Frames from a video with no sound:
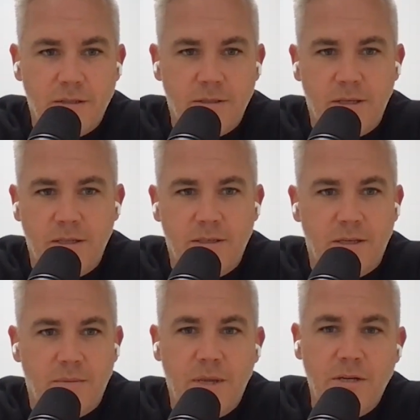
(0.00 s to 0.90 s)
It's
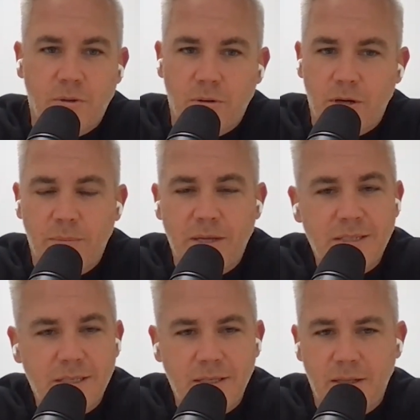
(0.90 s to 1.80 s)
a mentor and a
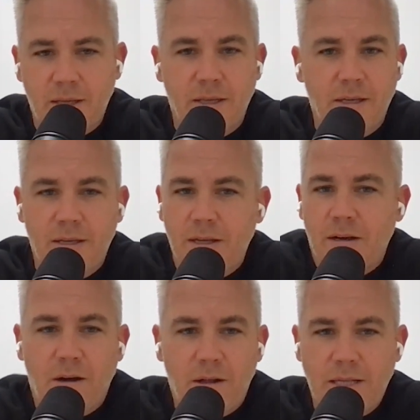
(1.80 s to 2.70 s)
mentee. Like
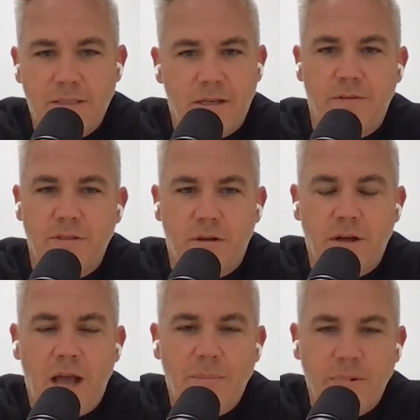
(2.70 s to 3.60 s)
all that stuff is all
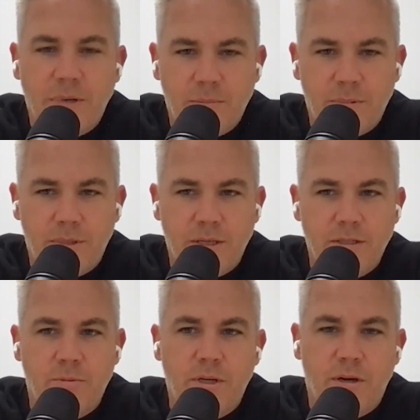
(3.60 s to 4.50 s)
happening
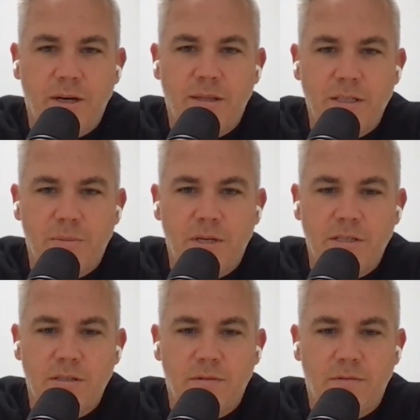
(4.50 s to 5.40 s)
because we created that
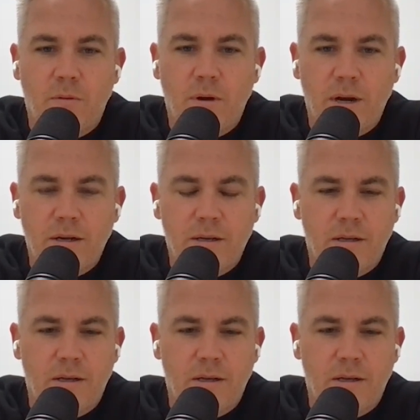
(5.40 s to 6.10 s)
space for it.